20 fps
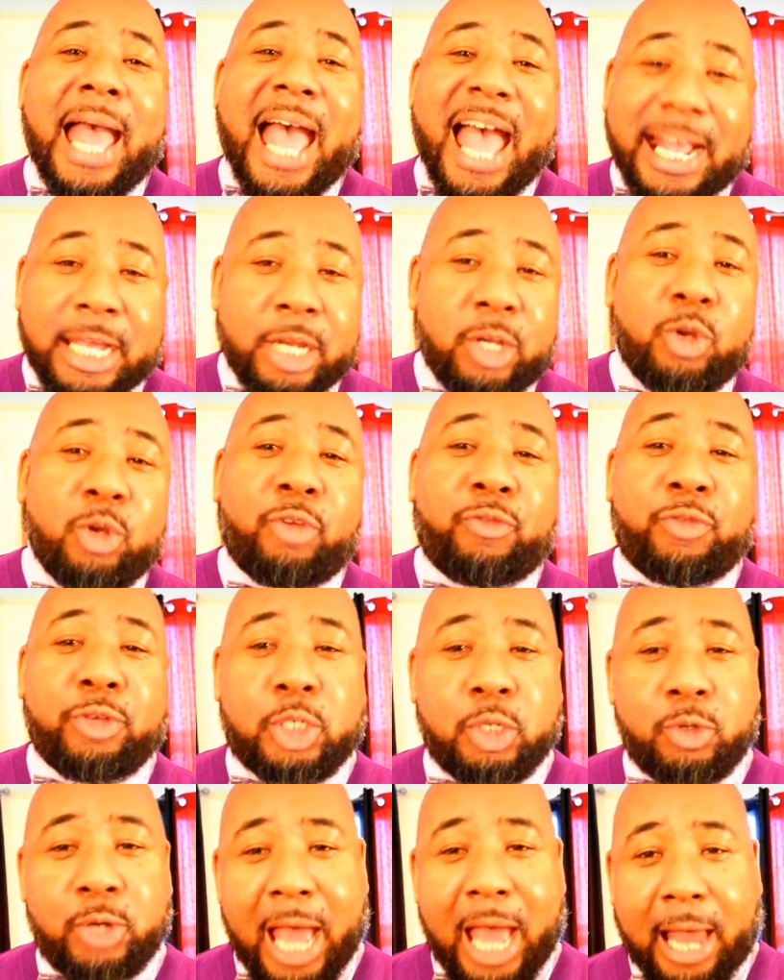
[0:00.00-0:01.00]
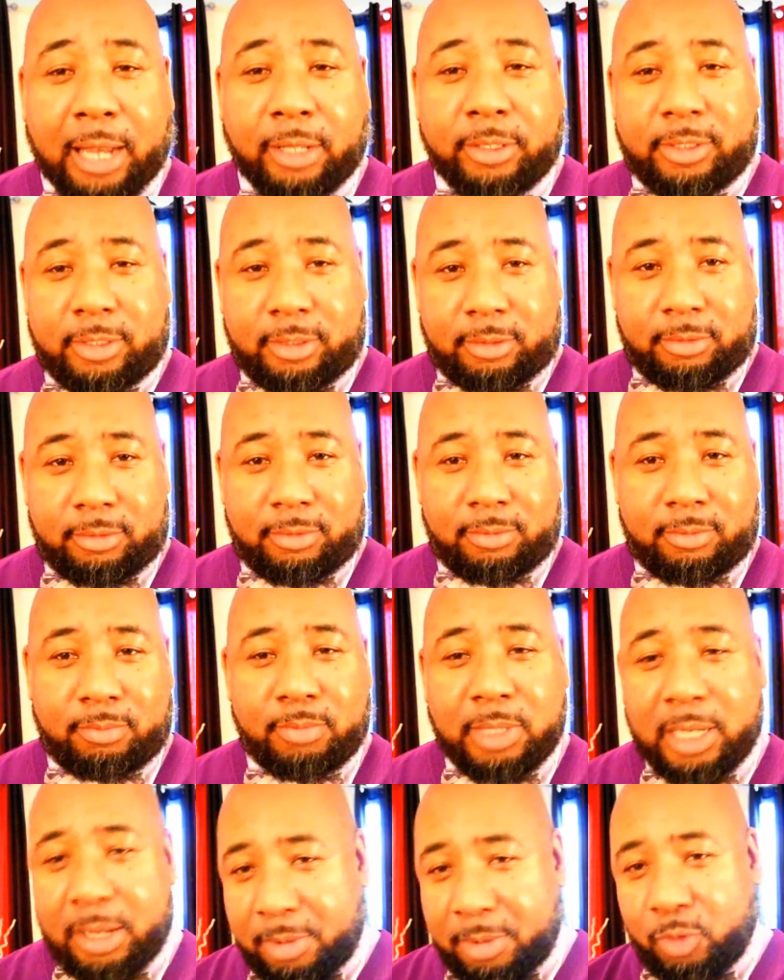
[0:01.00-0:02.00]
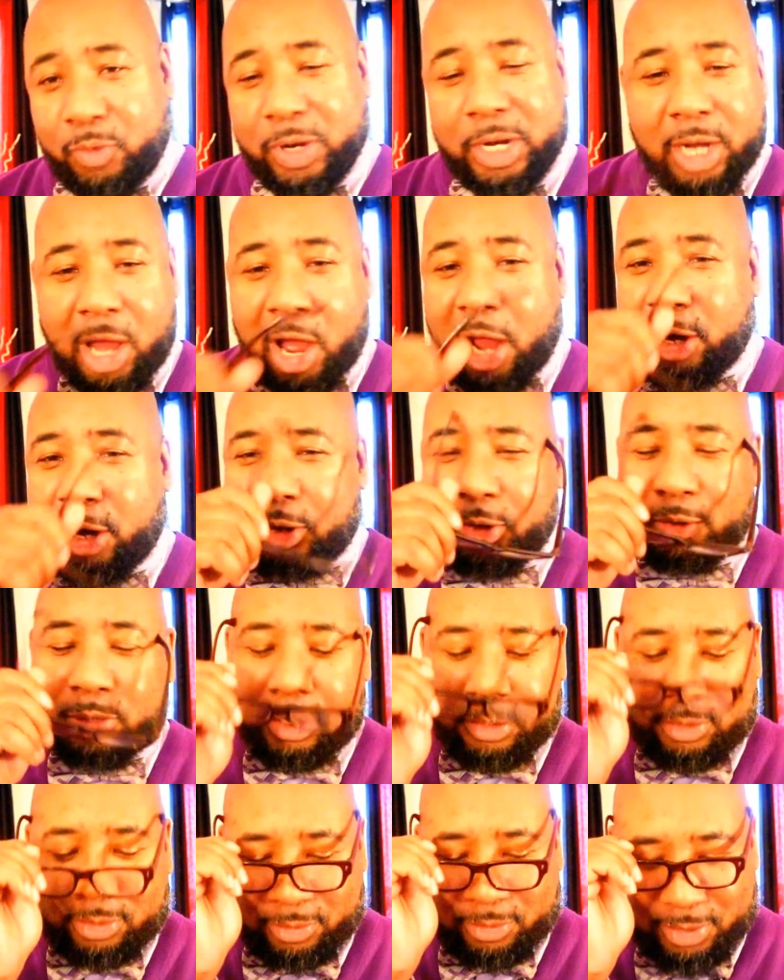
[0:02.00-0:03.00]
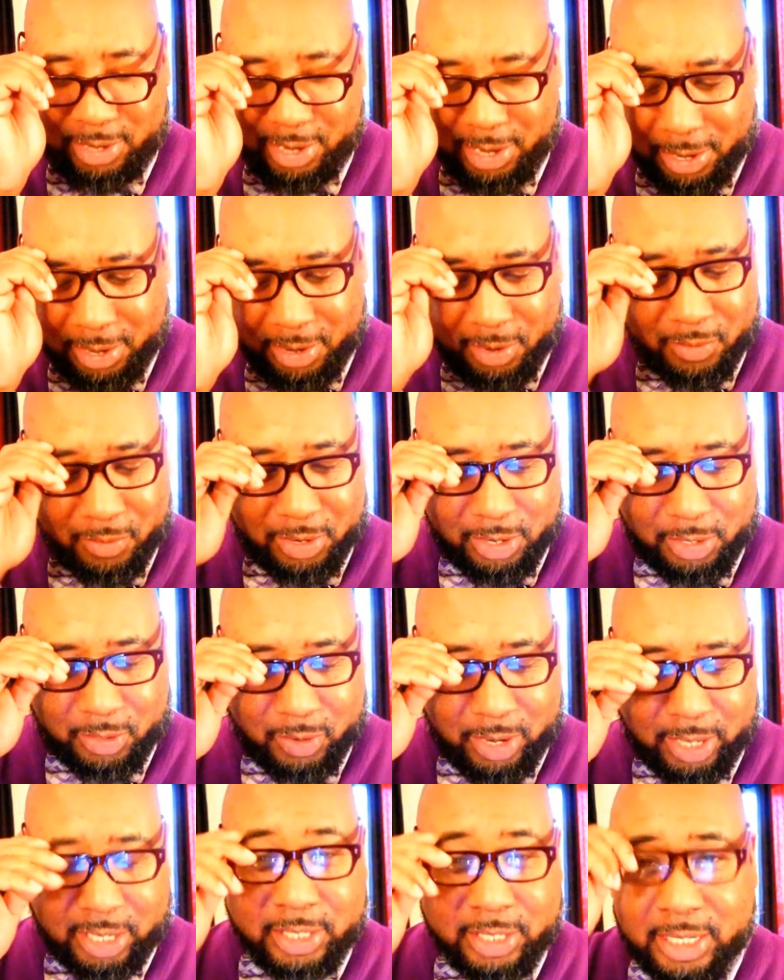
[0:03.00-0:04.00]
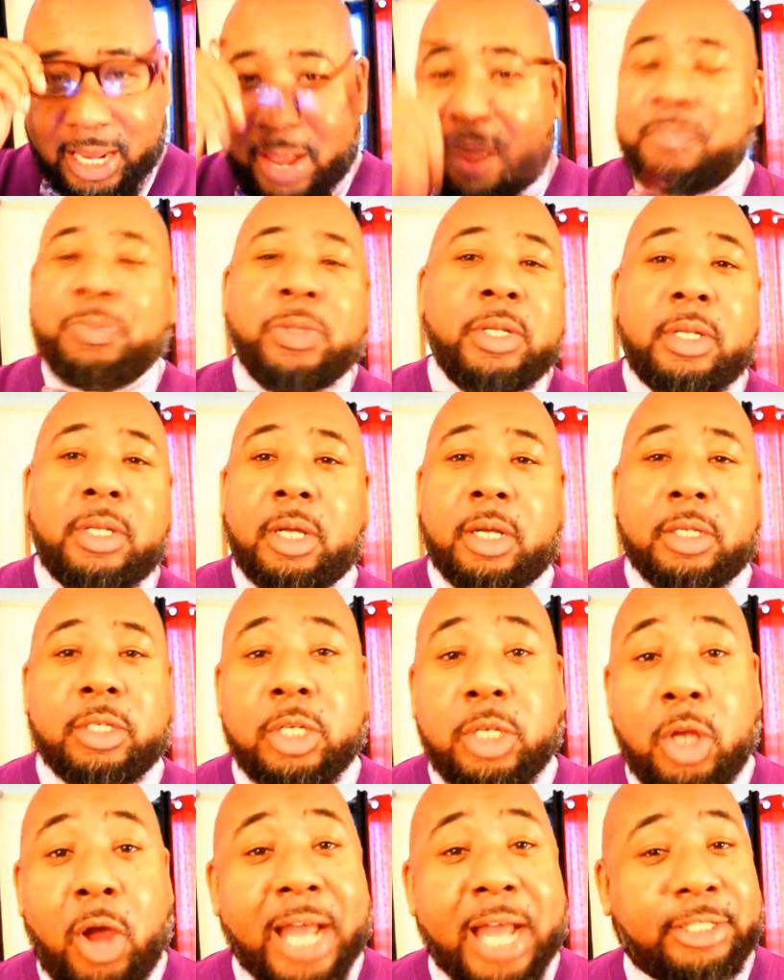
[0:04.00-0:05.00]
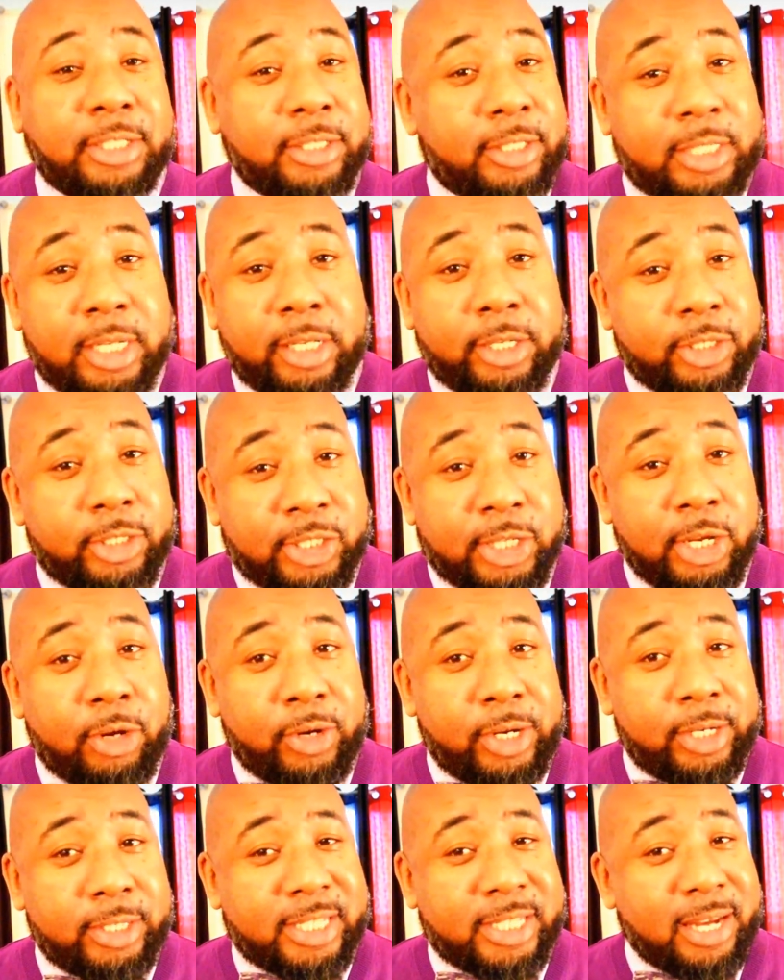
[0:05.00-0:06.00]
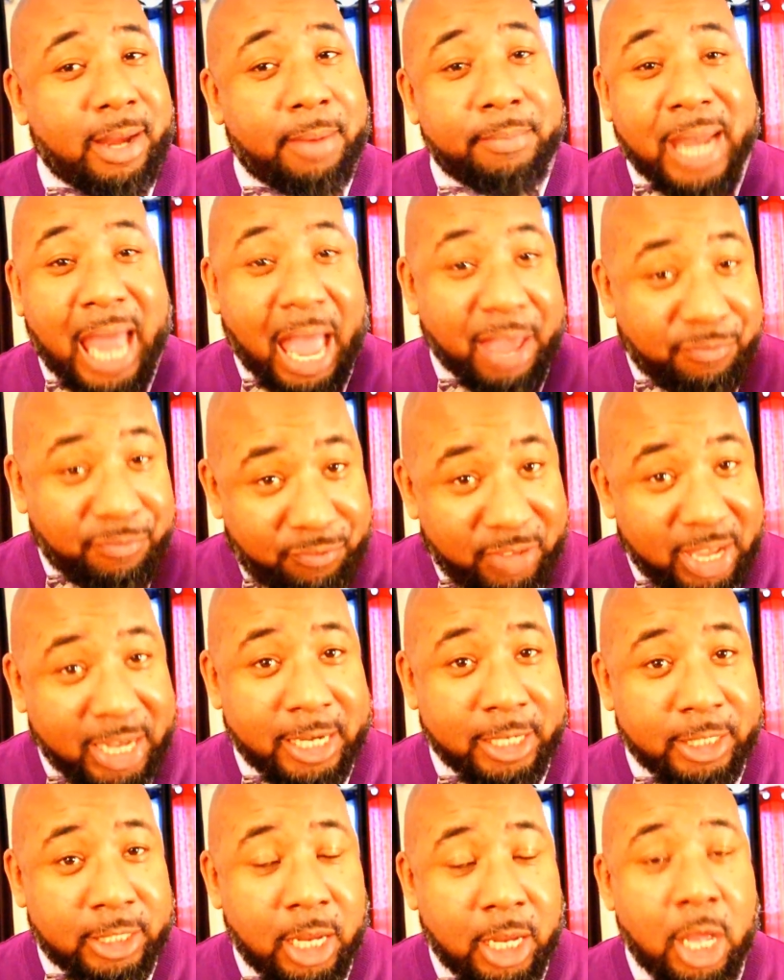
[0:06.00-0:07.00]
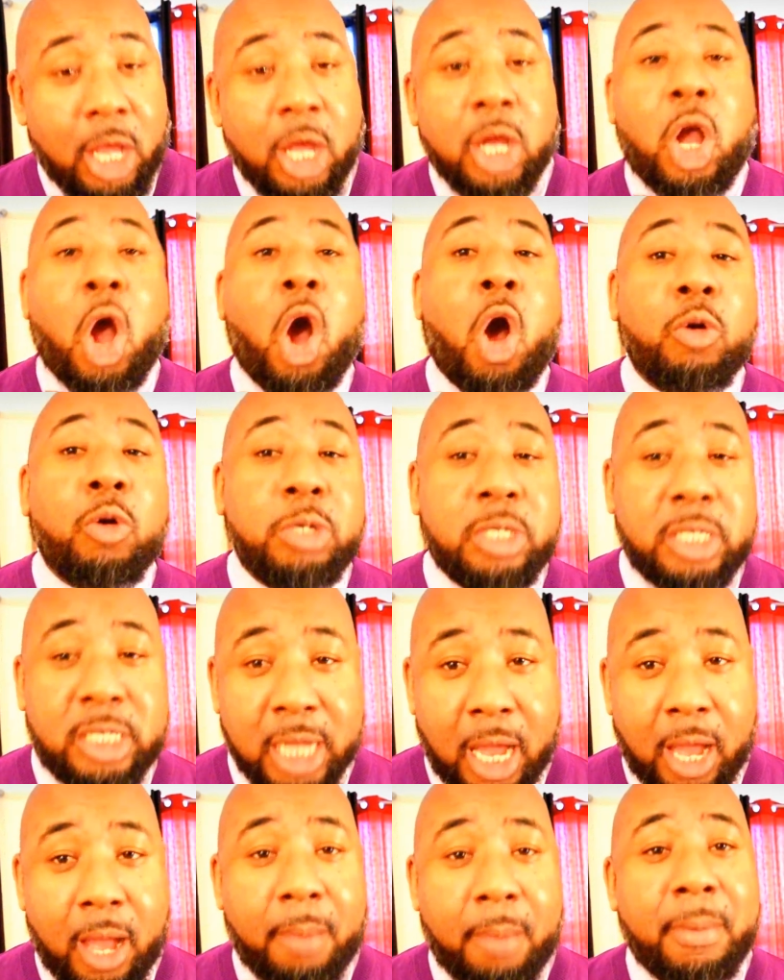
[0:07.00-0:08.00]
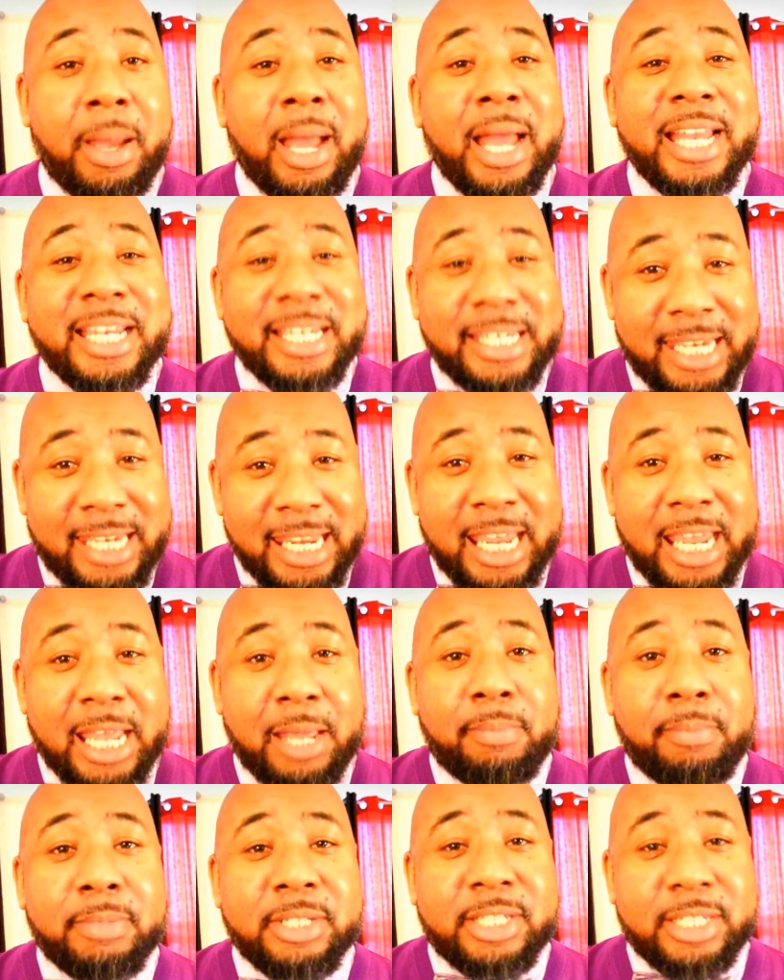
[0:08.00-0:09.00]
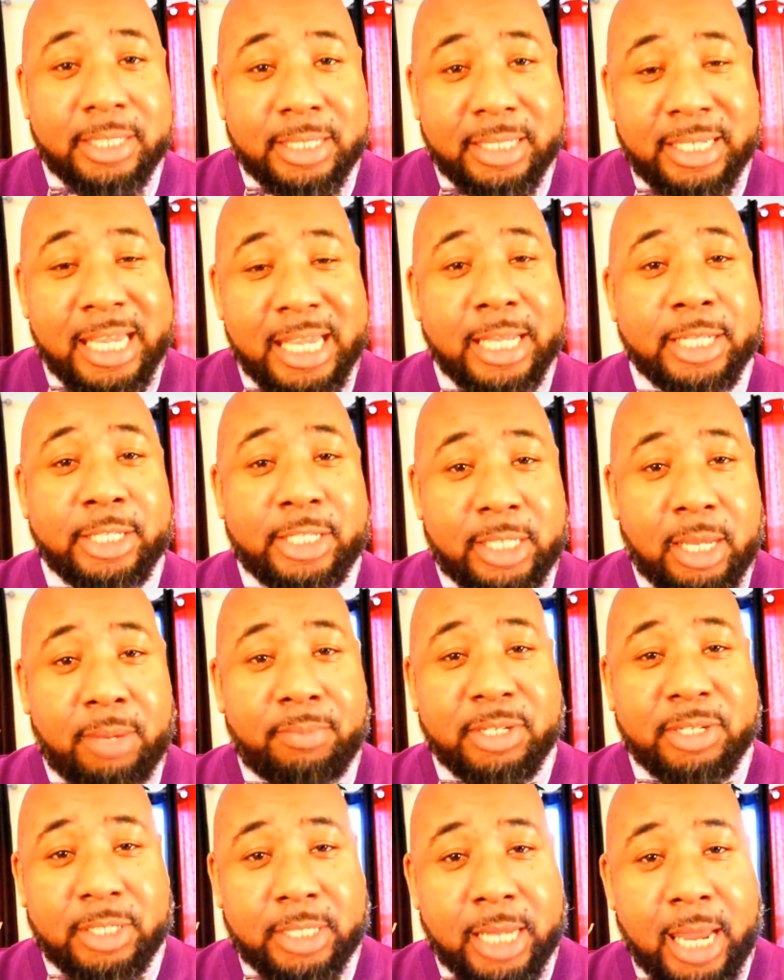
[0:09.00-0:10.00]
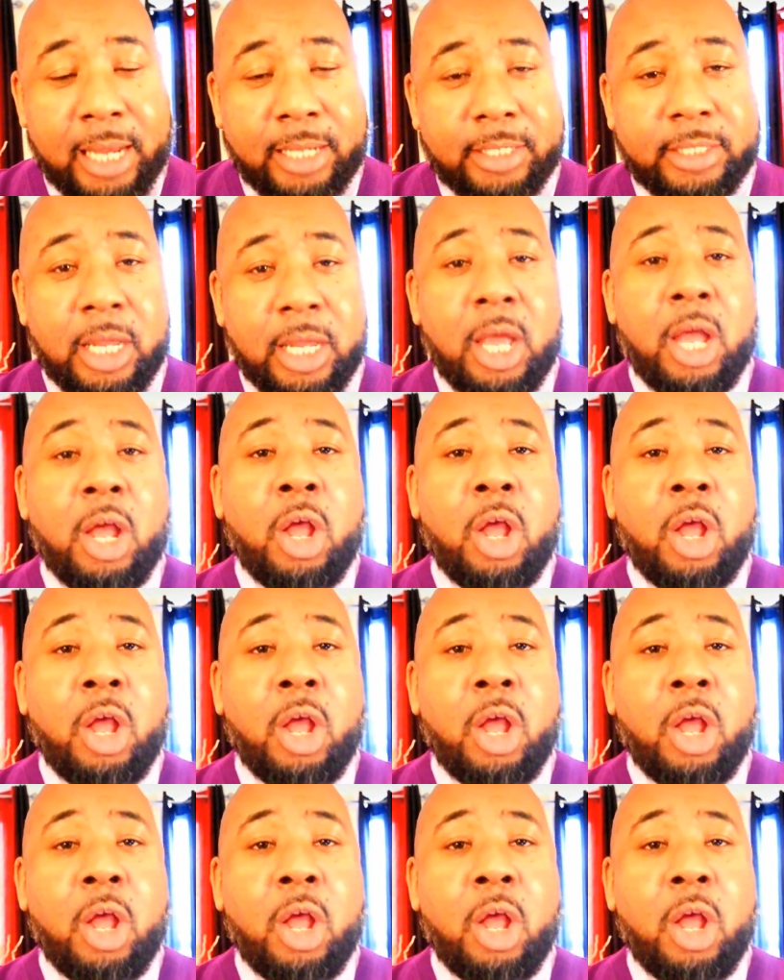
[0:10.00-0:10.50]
I can do it for $2, but let me read the article real quick. Because look, you know I just did a series and I'm not finished called Dumb DNC Mistakes.